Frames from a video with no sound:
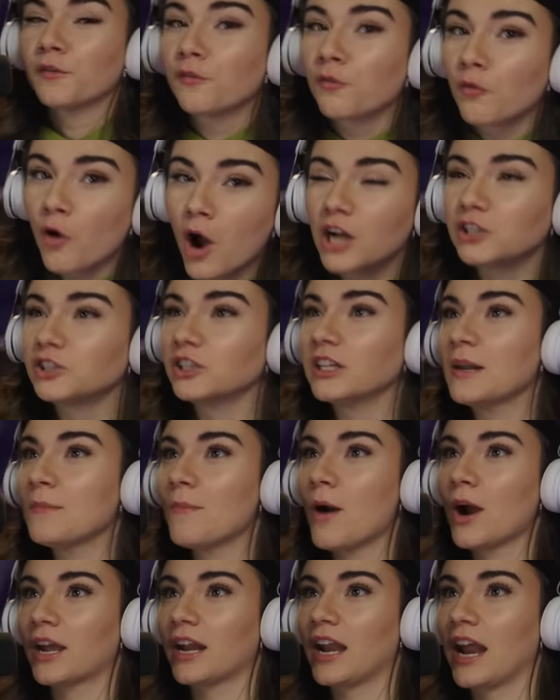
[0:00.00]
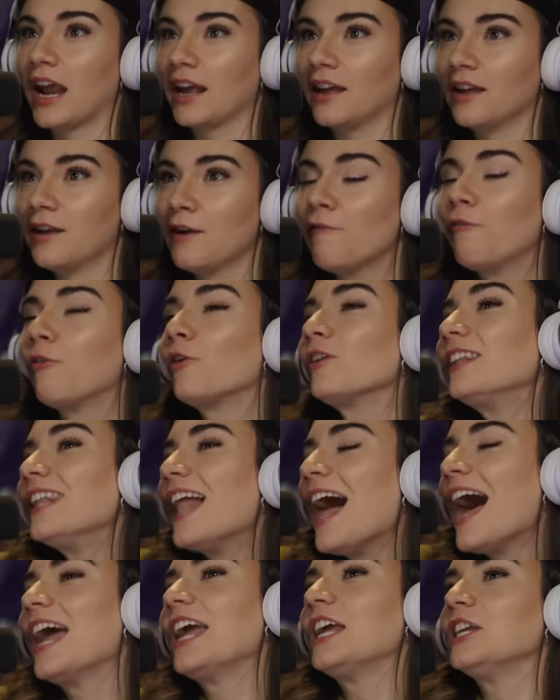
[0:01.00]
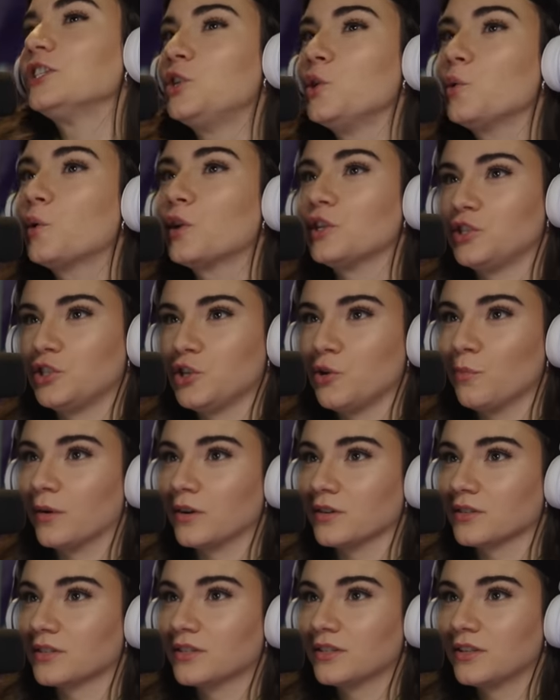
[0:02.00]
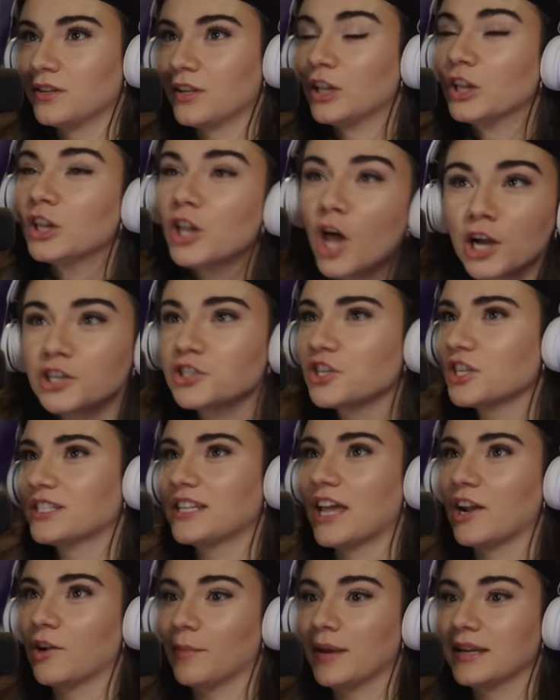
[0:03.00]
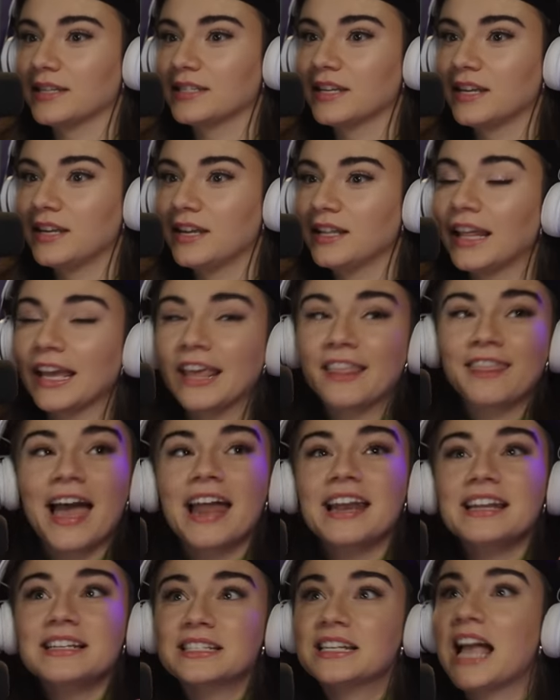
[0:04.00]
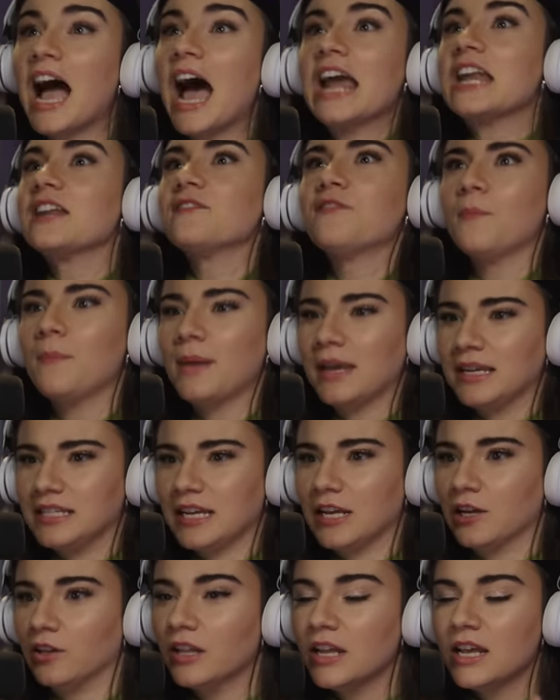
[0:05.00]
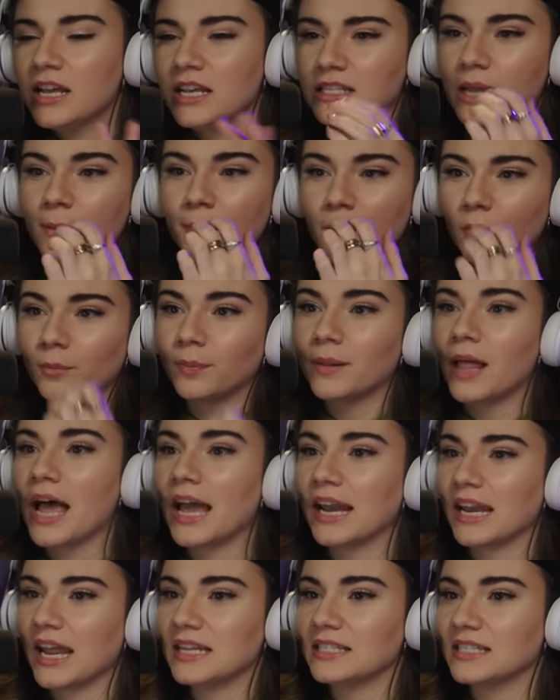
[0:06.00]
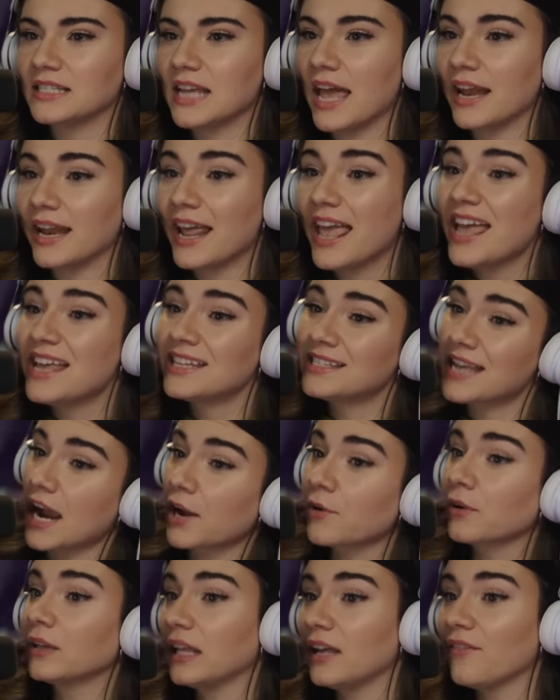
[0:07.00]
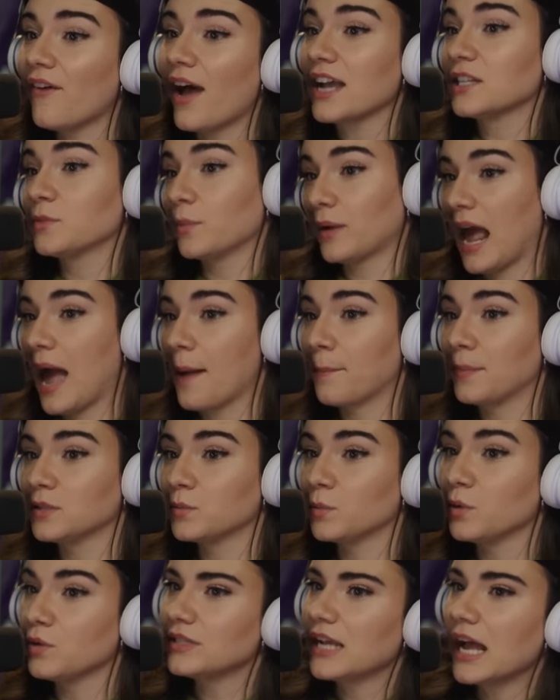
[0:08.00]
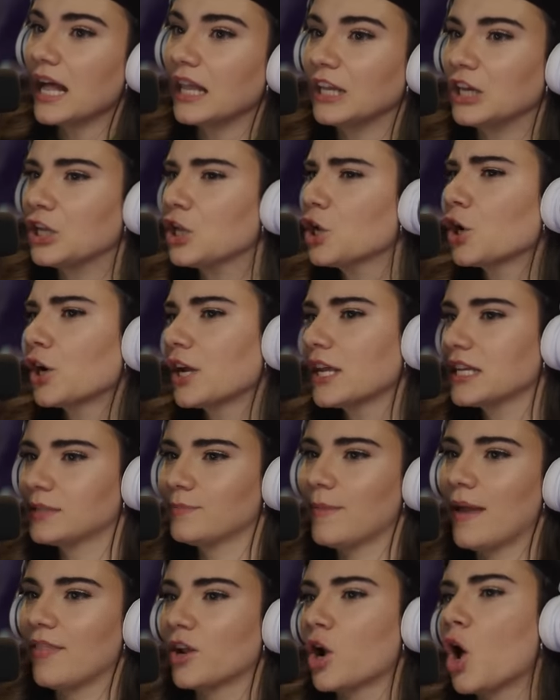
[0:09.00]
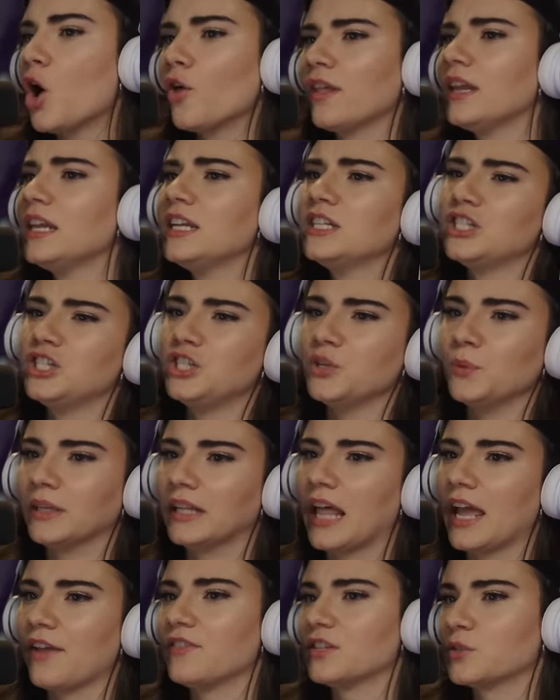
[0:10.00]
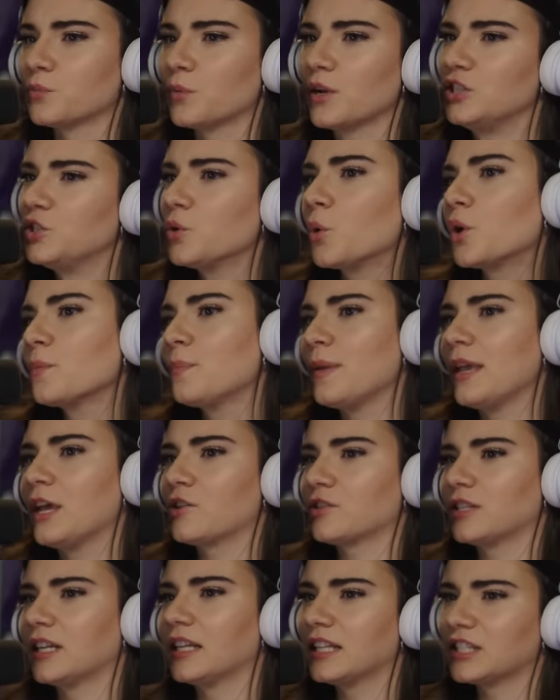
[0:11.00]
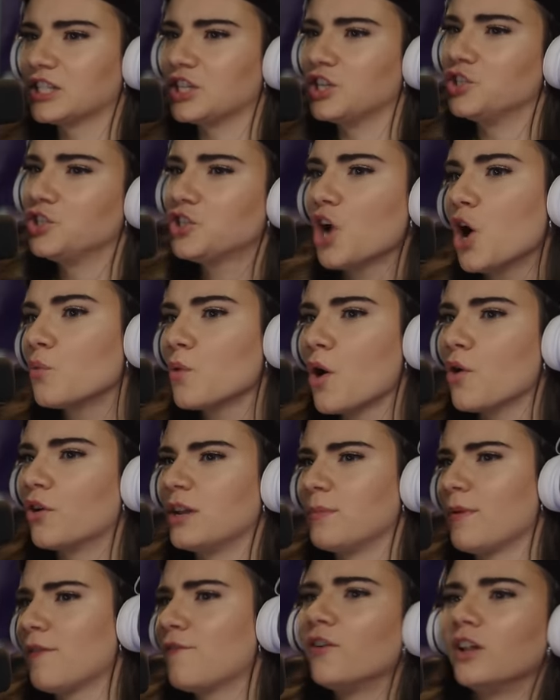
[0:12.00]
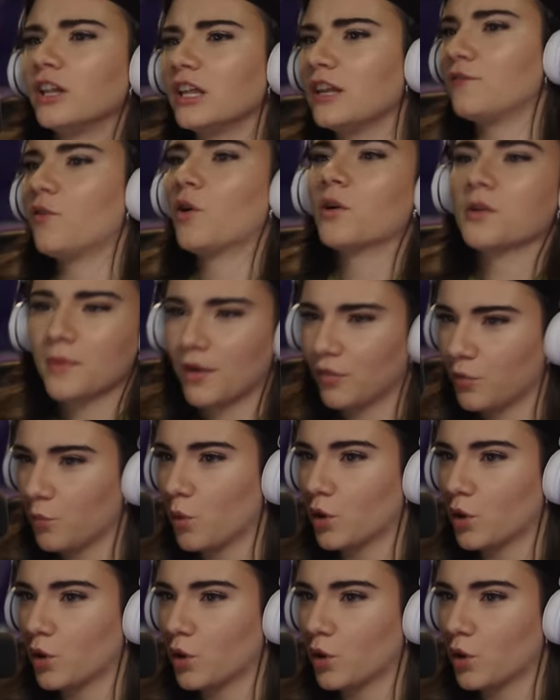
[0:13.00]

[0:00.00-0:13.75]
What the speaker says: fraudulent marketing, for lying to consumers. Largest settlement. Like, that is kind of a big deal. Somebody replied and said, Zachary Levi is what happens when you tell incurious men that all they need to do in life is read Jordan Peterson and listen to Joe Rogan to be fully informed about the